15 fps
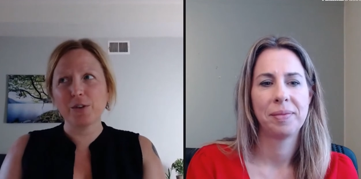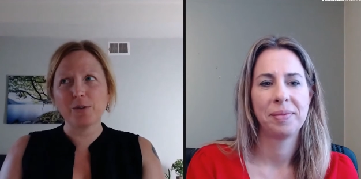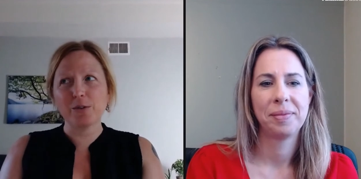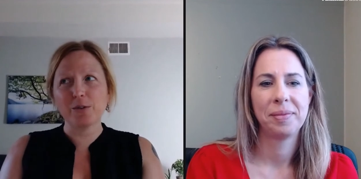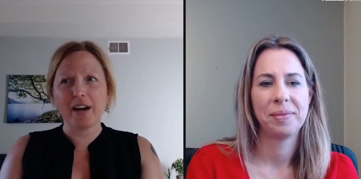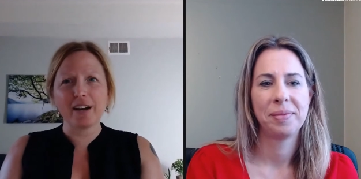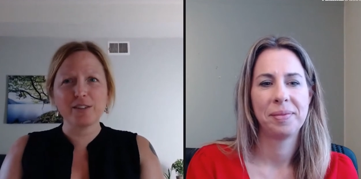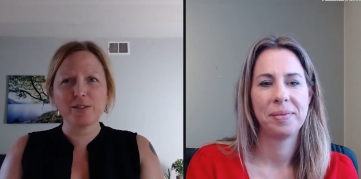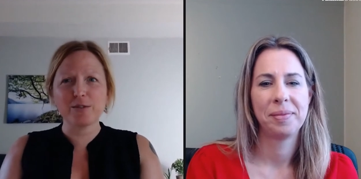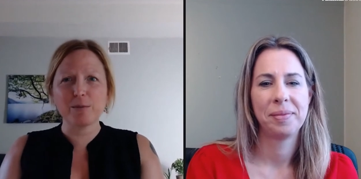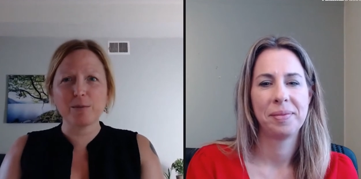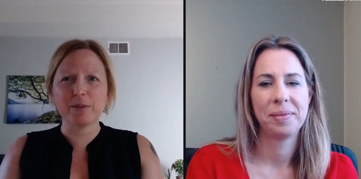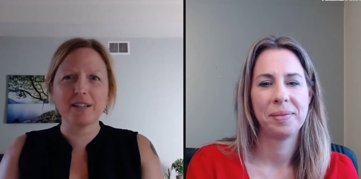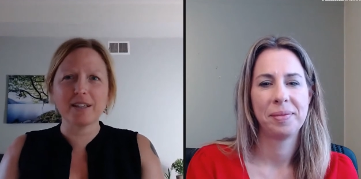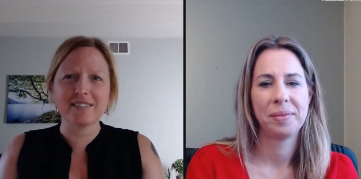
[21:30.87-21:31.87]
Speaker 1: fast food
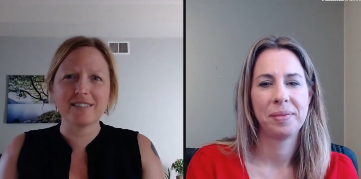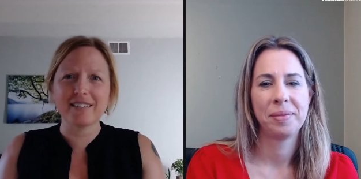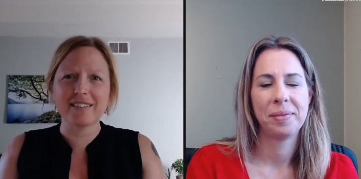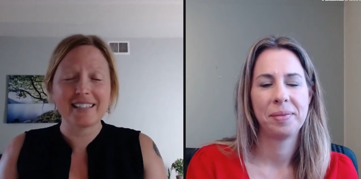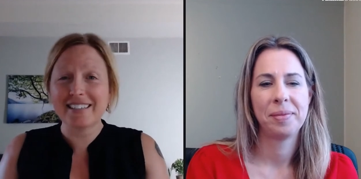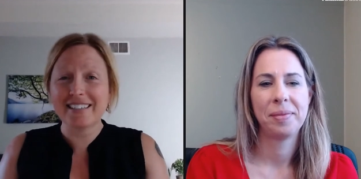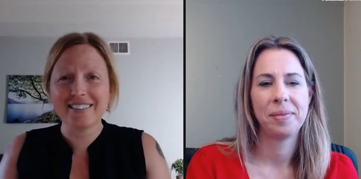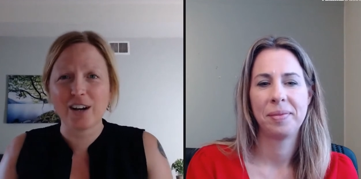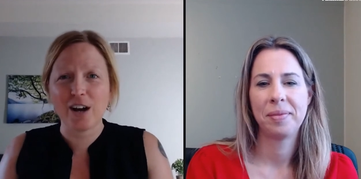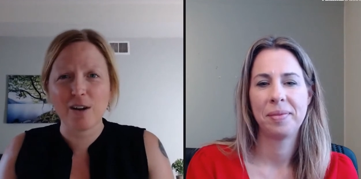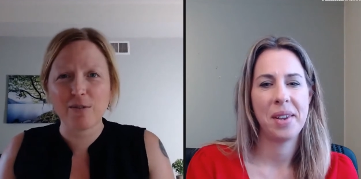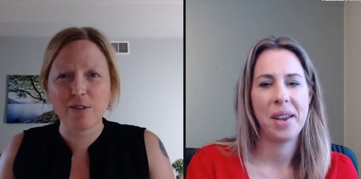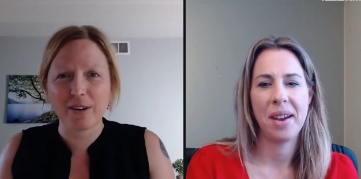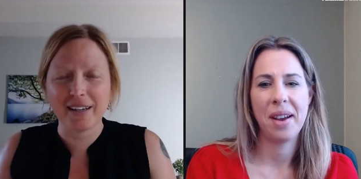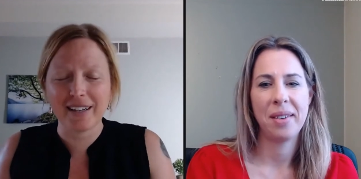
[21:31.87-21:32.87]
places that isn't
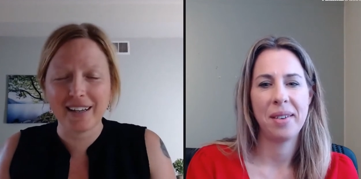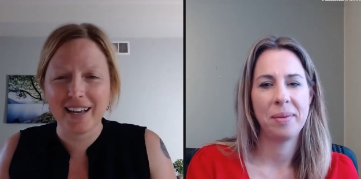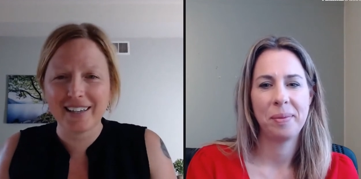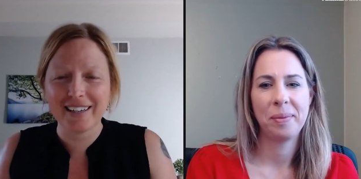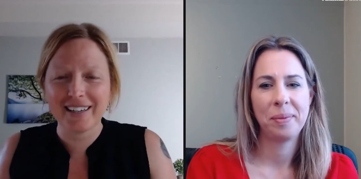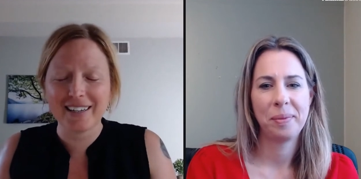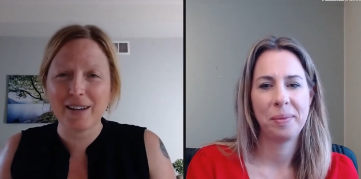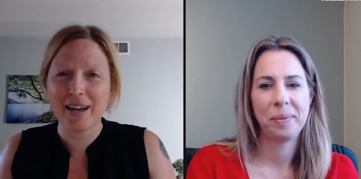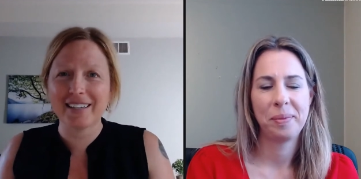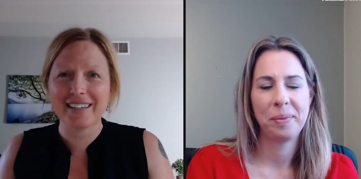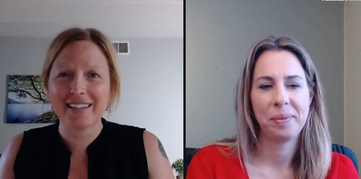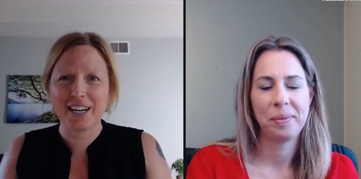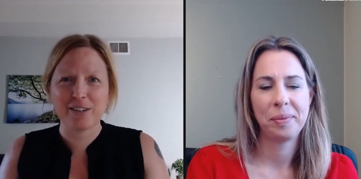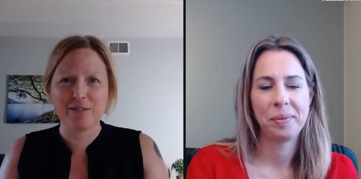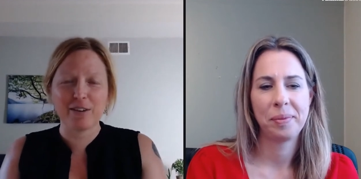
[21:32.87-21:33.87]
offering yeah. any, any
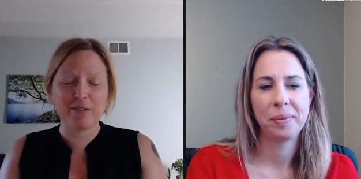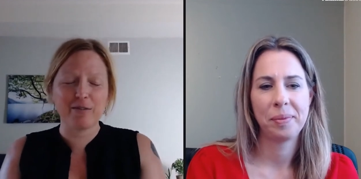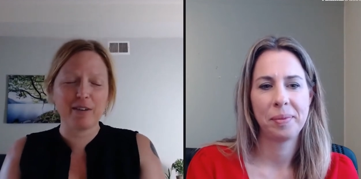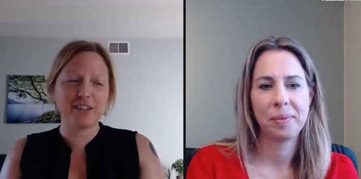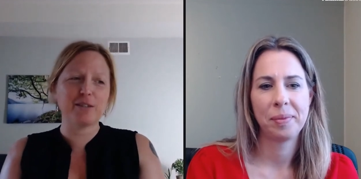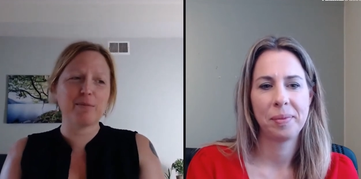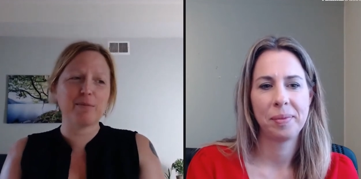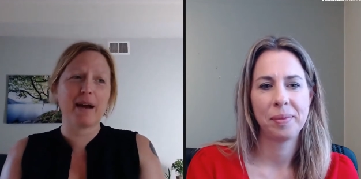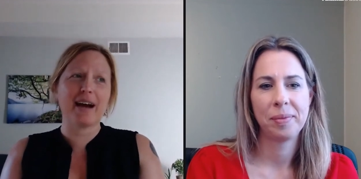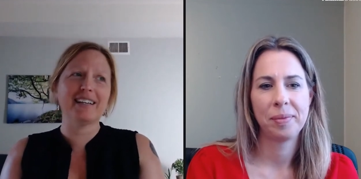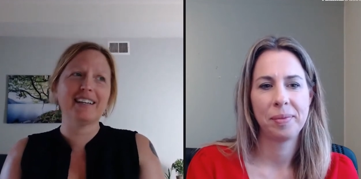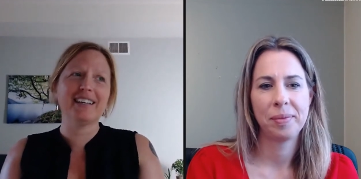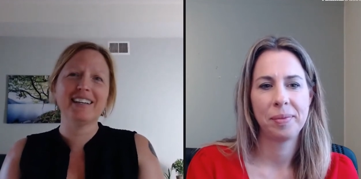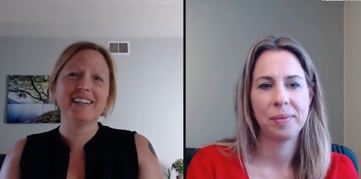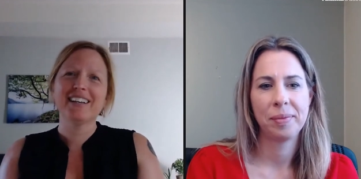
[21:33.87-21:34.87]
kind of a veggie
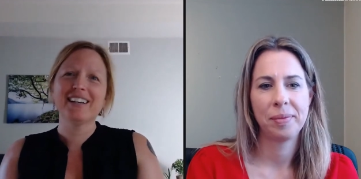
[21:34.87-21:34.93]
patty.